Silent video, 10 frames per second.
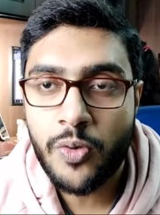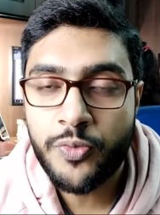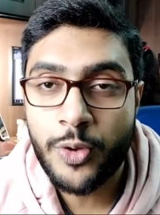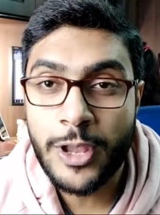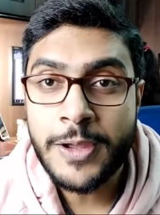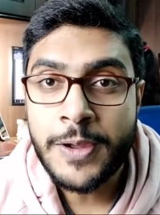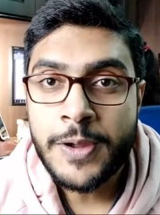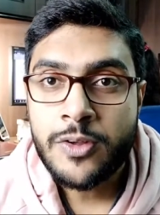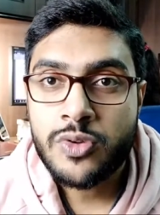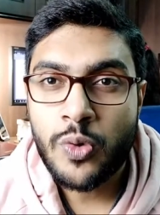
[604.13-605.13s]
hopefully
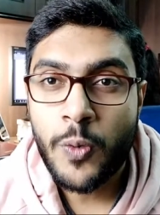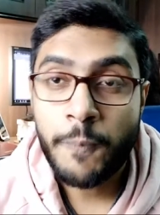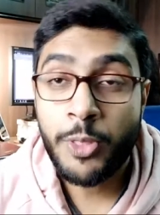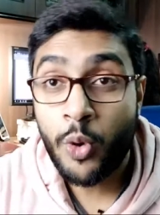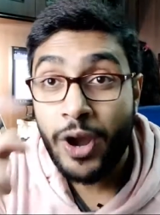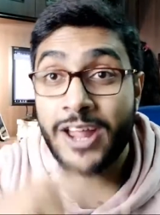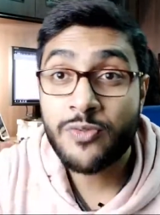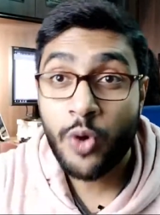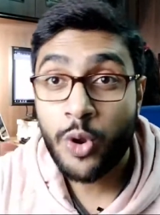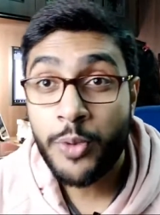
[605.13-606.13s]
so go ahead
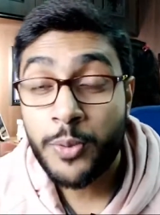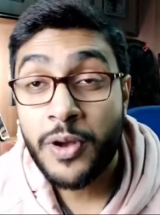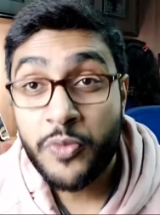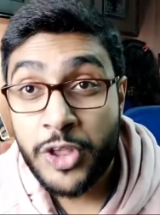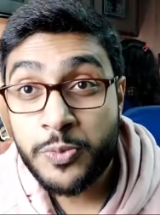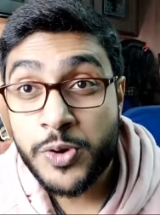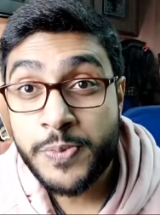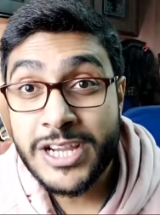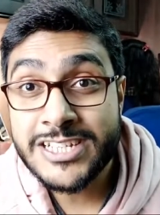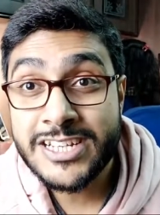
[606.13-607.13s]
and follow me on my facebook
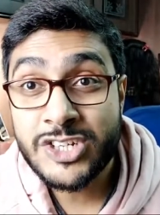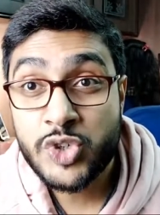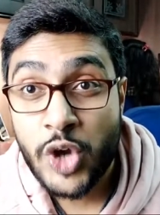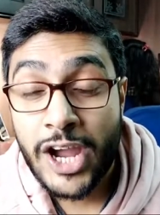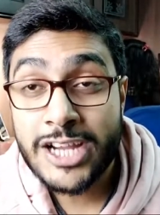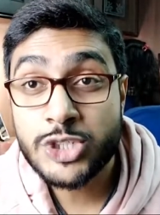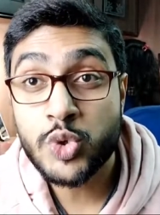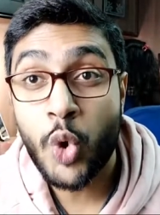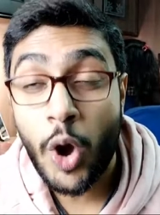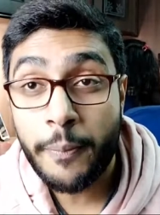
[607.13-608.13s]
page and try
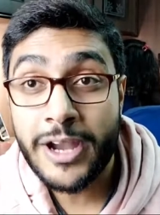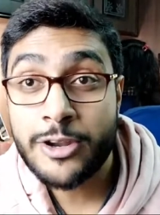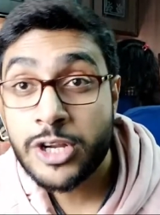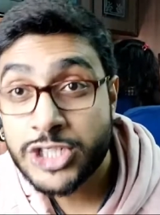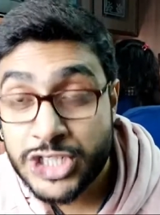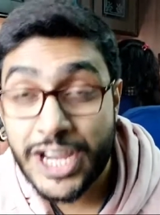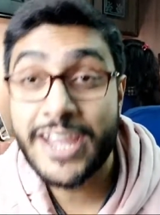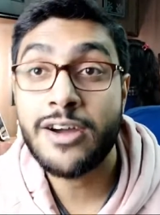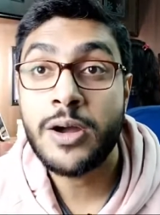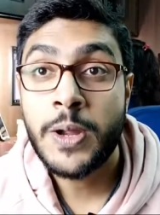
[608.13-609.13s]
to comment
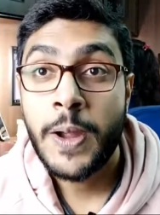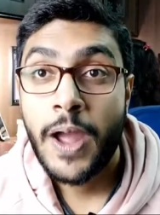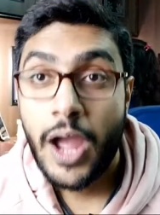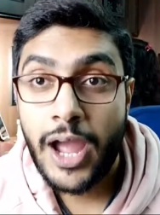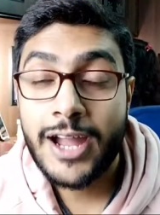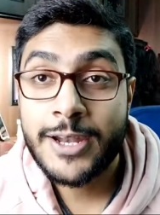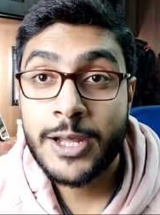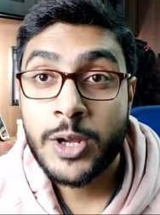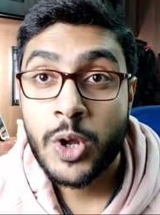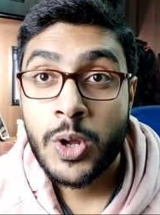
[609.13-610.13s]
share
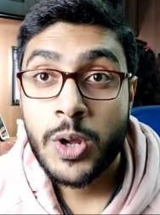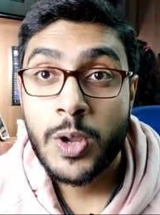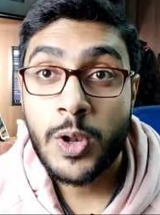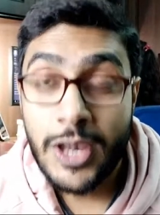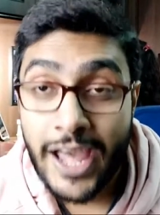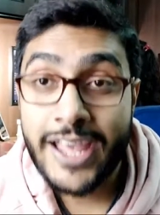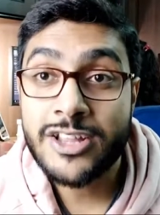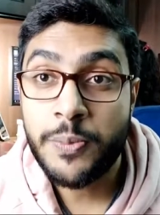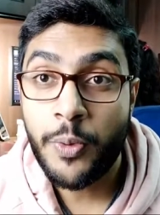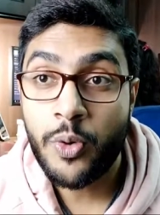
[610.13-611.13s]
and
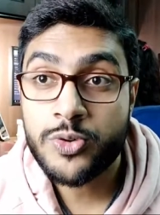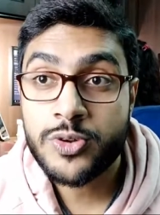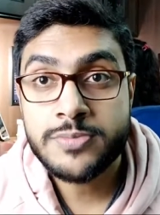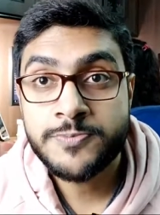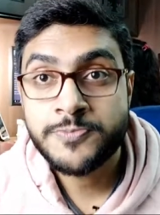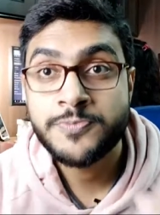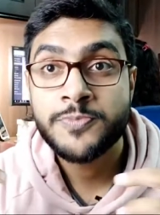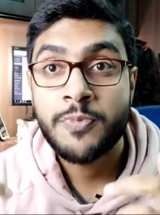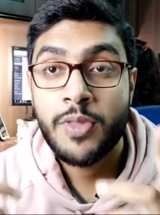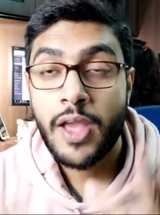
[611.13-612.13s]
like the post
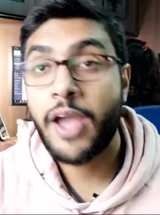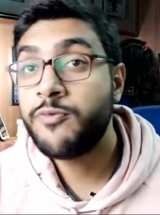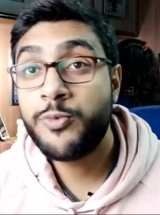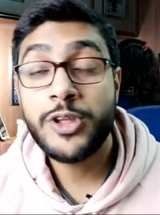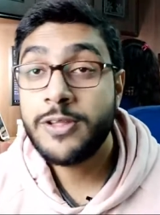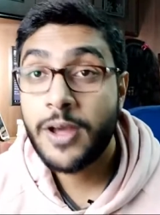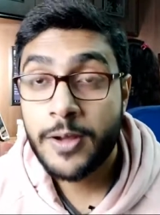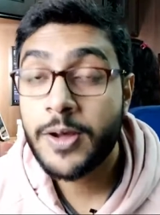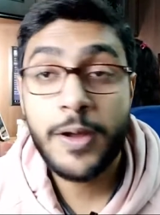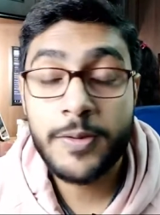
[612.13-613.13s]
every
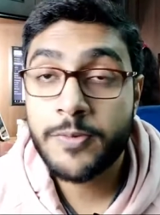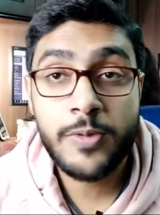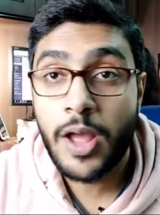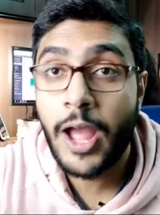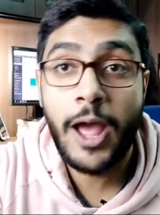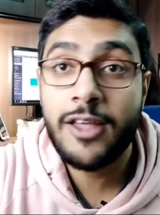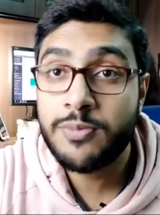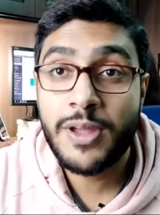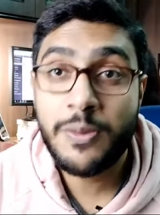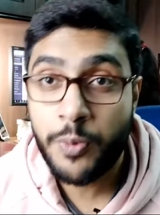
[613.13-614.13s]

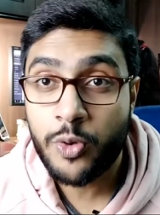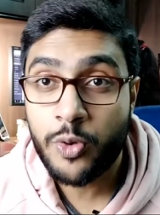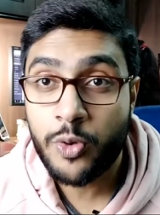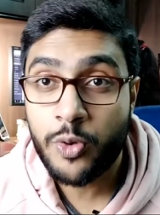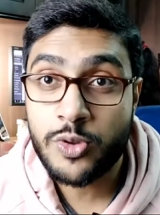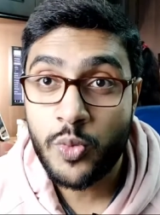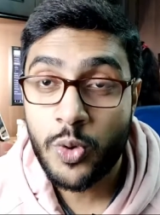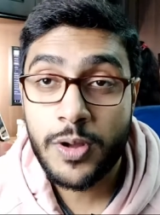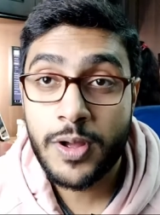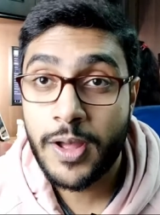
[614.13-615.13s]
as many posts as you
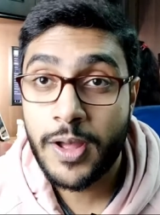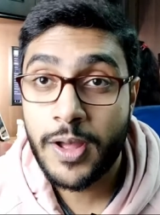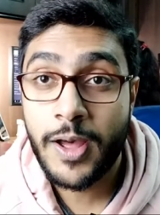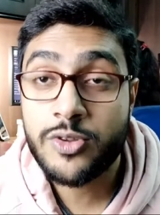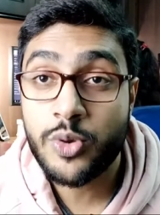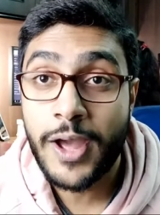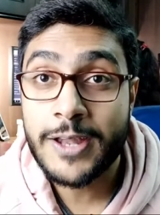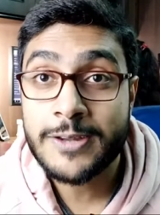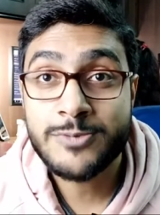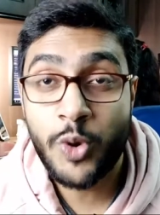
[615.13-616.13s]
as you
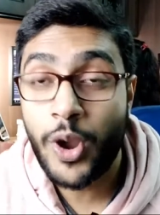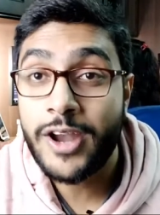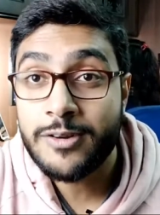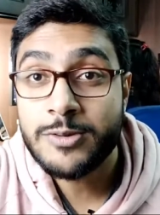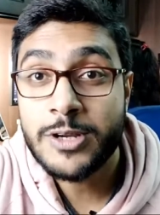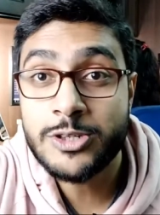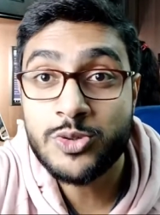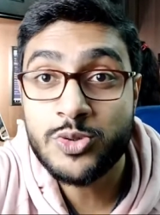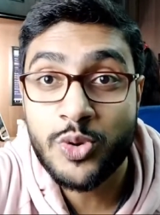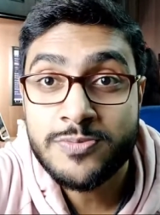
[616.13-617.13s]
can go ahead and
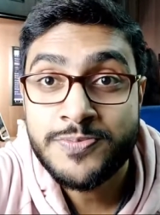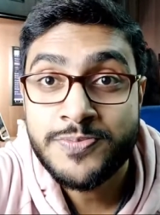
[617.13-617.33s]
do so